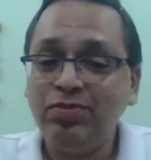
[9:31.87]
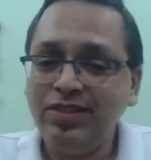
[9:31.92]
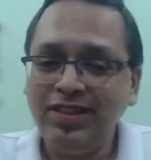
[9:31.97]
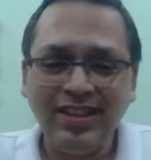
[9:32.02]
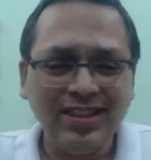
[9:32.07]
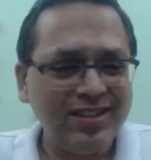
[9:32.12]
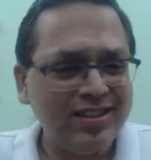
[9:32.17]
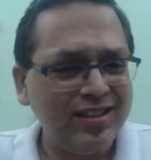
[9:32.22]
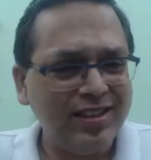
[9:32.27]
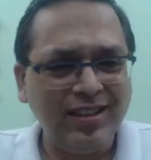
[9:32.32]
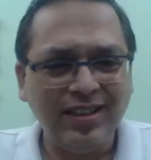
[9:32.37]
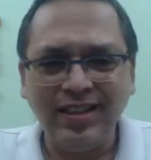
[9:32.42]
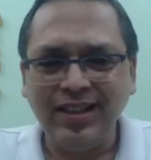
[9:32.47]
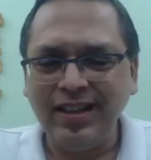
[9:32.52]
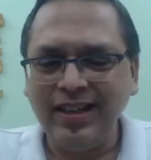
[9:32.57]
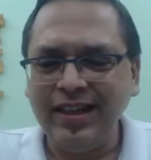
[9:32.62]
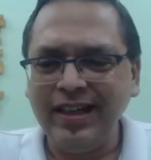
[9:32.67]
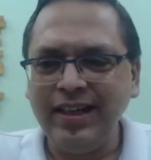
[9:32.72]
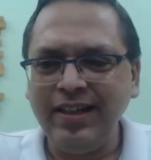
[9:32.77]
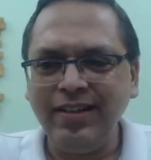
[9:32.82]
Just
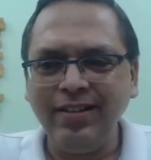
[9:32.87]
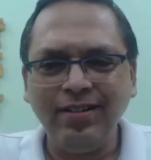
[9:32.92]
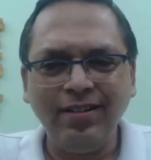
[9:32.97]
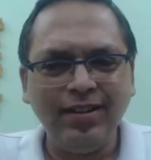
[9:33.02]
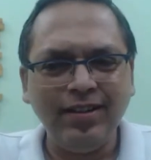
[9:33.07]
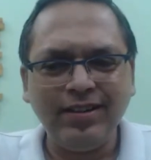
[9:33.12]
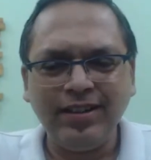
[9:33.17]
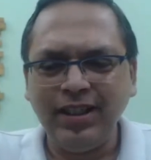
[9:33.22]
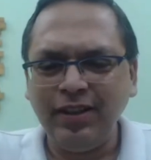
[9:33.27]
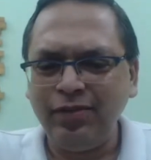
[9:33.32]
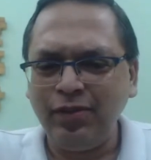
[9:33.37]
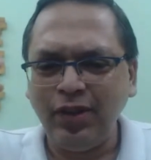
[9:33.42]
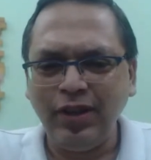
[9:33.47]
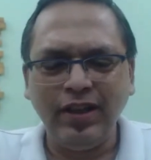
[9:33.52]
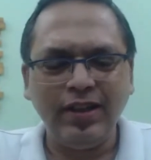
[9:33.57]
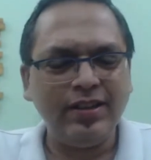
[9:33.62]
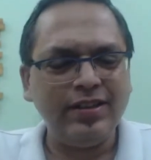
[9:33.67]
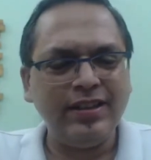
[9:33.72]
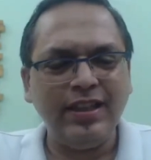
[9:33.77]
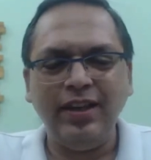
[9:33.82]
earn and even
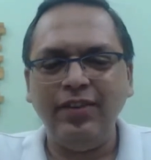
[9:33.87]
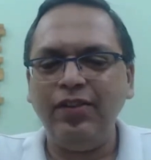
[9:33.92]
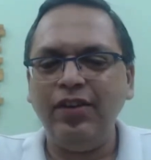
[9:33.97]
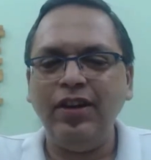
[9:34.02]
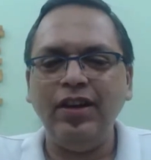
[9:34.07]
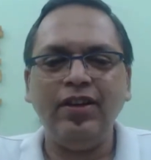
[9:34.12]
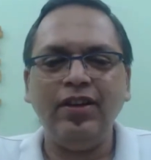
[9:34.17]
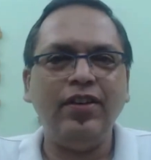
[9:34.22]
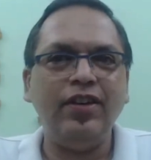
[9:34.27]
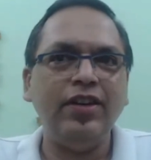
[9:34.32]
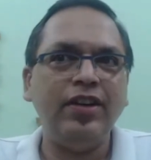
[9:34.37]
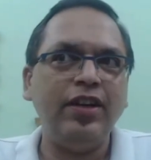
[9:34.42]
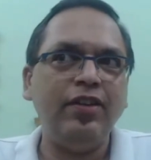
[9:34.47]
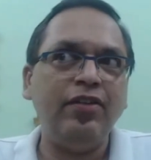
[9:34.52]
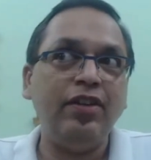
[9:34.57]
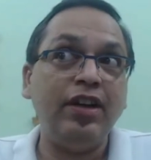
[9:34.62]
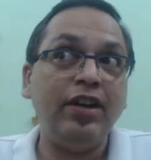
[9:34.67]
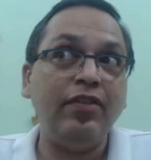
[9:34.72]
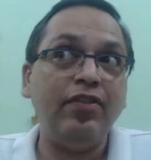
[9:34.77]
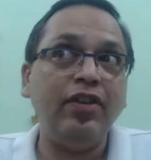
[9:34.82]

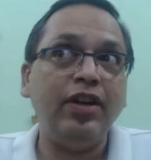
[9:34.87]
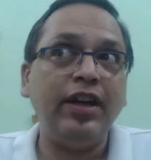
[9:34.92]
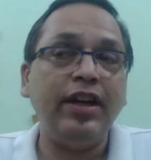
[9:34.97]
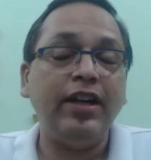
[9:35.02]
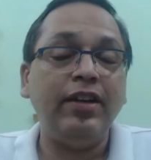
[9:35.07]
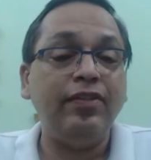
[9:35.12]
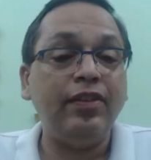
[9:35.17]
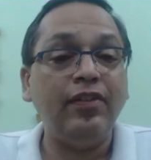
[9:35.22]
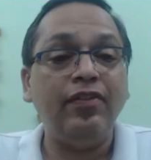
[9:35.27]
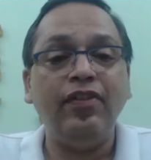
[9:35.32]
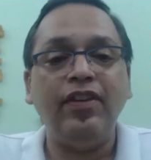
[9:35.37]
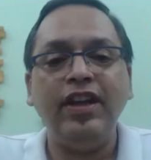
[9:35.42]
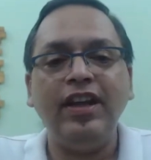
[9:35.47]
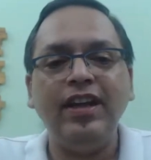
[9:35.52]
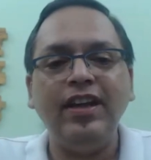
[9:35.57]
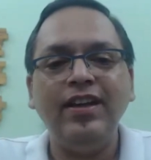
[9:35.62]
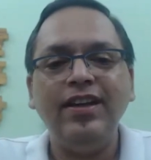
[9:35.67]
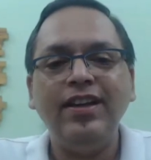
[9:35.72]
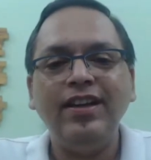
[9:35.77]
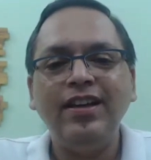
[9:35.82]
if you get
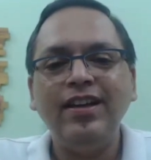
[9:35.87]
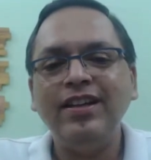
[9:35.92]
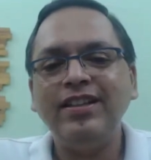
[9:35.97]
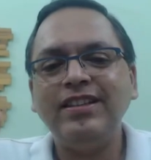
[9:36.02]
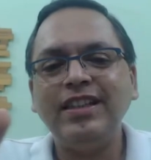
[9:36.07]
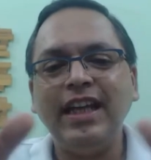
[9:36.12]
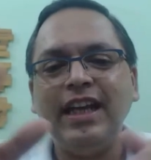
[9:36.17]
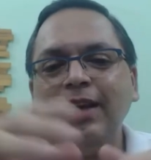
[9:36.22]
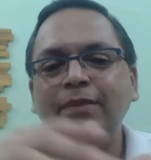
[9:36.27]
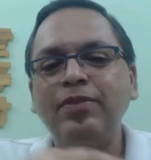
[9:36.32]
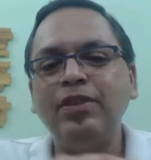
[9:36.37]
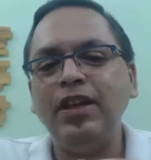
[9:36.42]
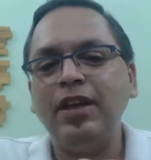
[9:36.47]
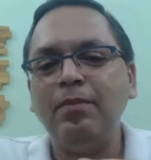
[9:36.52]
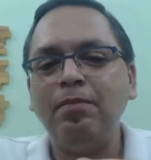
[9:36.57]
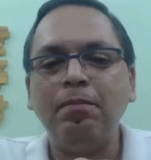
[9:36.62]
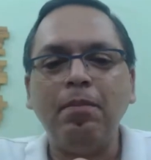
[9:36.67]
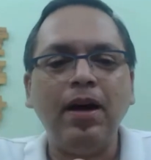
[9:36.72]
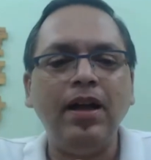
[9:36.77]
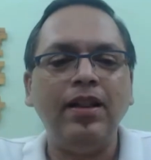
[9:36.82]
50 signups in
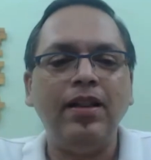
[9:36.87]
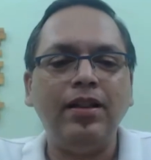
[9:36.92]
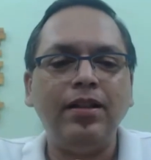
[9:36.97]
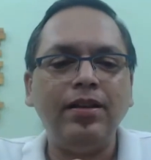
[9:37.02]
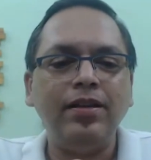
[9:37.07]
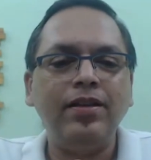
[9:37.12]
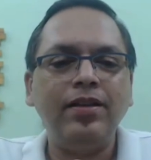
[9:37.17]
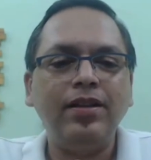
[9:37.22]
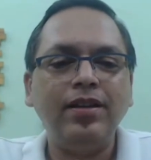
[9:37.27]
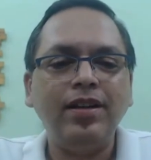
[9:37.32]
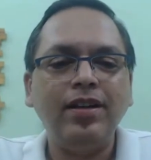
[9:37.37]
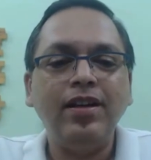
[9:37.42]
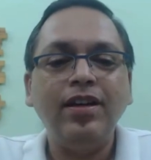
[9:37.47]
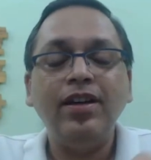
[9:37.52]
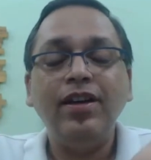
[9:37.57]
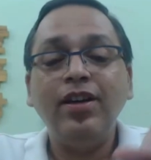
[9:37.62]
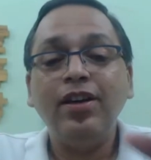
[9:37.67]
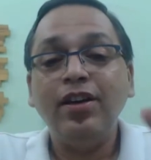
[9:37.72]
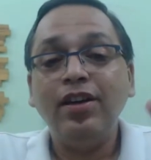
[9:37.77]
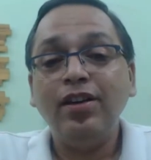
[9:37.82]
a month,
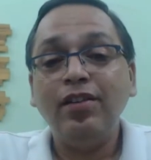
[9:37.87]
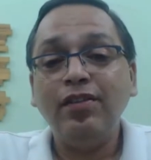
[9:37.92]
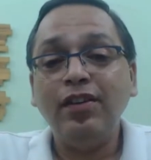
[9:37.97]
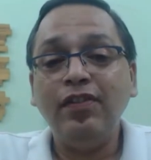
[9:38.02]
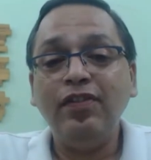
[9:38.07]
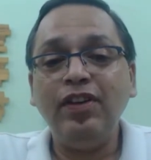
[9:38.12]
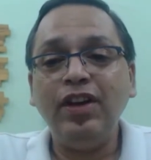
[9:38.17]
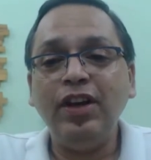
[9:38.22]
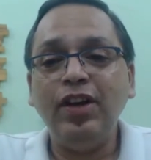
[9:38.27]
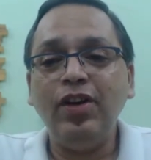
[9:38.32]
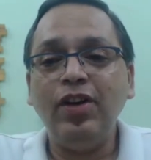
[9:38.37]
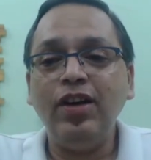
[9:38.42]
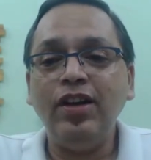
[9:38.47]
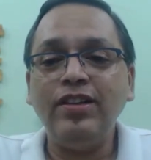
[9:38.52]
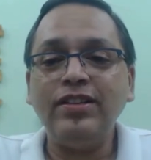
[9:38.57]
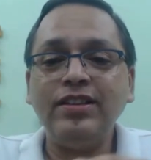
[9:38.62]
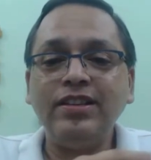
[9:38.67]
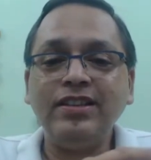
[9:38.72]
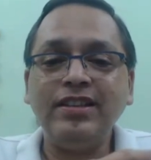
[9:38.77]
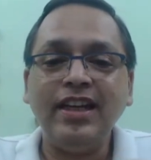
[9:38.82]

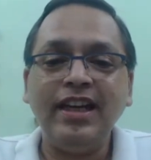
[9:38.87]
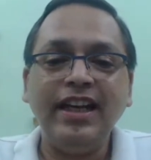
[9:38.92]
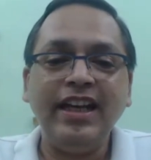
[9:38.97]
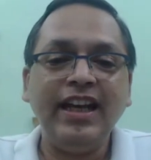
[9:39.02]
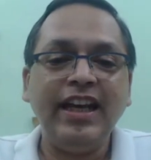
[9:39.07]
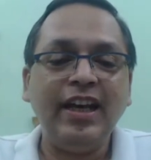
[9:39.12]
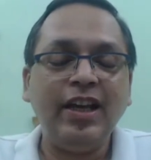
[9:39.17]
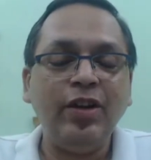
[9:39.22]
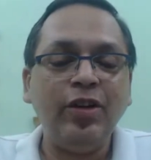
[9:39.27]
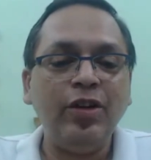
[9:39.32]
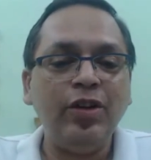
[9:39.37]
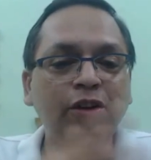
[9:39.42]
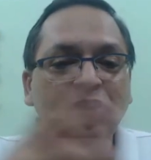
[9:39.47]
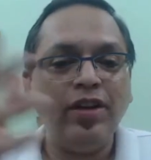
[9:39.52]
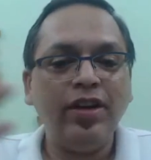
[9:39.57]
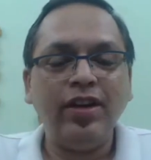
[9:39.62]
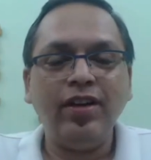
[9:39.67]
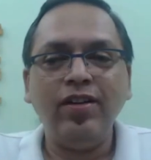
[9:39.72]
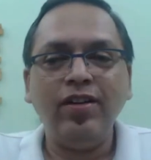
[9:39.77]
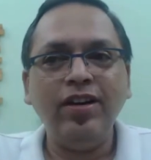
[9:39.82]
$50 is getting accrued to
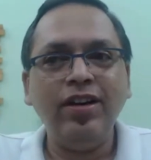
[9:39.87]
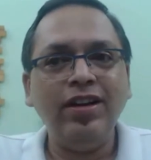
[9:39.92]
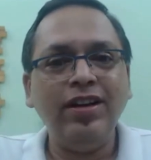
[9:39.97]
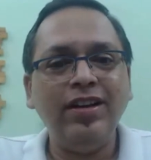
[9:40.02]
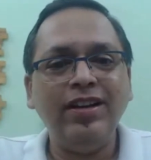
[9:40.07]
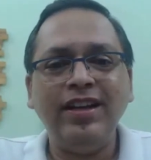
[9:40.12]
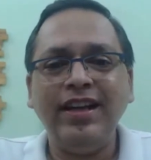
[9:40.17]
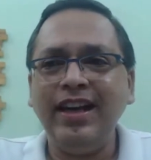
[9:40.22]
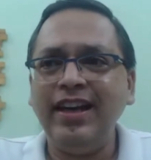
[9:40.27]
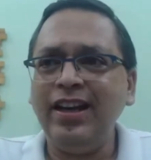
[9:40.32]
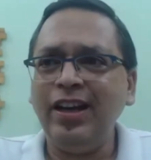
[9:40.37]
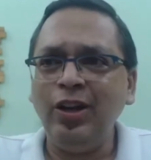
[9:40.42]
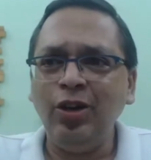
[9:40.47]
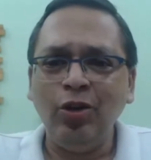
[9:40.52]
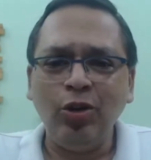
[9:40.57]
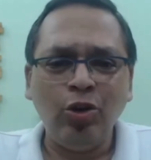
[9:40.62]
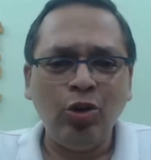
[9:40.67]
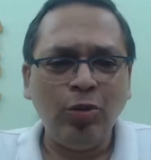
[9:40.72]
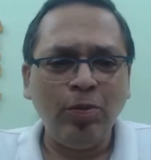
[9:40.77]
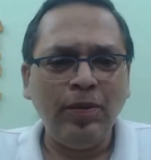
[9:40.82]
your account. Get a
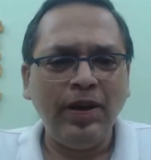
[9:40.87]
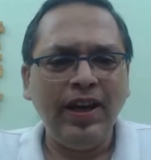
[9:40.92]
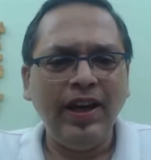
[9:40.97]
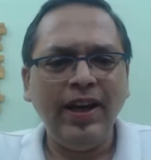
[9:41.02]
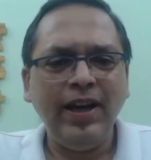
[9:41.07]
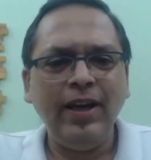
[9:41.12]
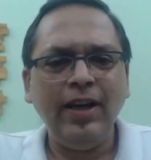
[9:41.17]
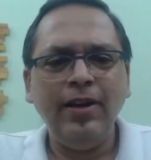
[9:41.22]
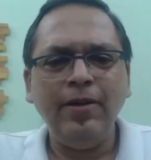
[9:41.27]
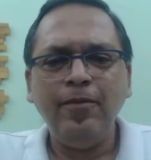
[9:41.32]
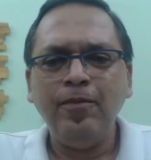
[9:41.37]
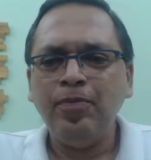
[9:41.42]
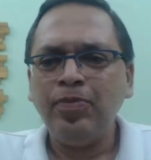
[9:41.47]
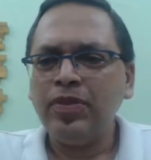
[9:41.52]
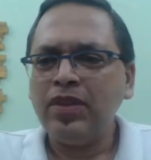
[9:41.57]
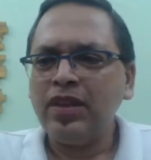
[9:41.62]
logo made,